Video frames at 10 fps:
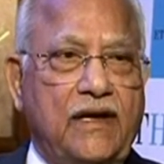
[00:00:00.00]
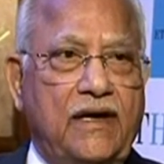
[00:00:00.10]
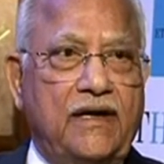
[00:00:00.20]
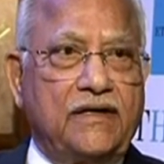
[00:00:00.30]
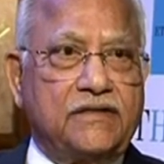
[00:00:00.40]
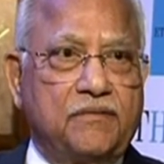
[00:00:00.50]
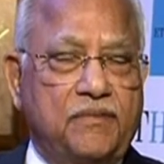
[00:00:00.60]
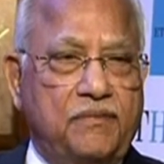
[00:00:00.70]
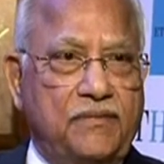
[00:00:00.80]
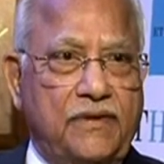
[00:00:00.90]
the leadership.
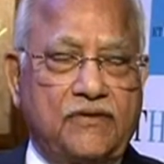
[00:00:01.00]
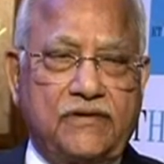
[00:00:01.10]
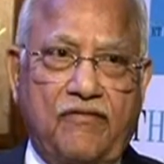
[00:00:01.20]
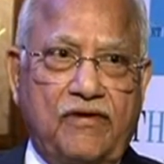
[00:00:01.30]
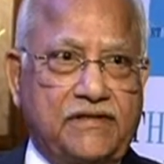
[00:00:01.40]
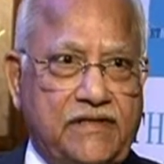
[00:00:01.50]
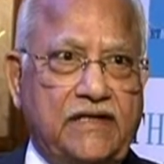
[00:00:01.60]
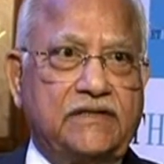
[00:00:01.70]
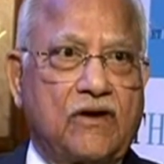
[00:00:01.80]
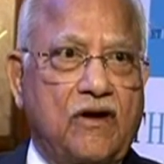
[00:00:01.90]
Now, several
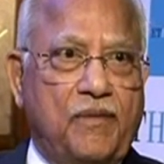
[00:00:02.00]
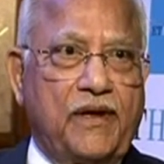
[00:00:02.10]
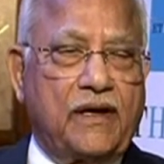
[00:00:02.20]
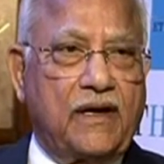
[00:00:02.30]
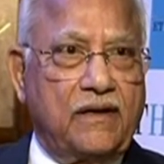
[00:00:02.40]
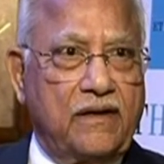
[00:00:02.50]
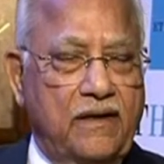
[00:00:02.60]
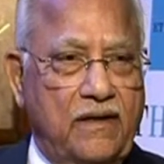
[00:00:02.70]
states are copying it.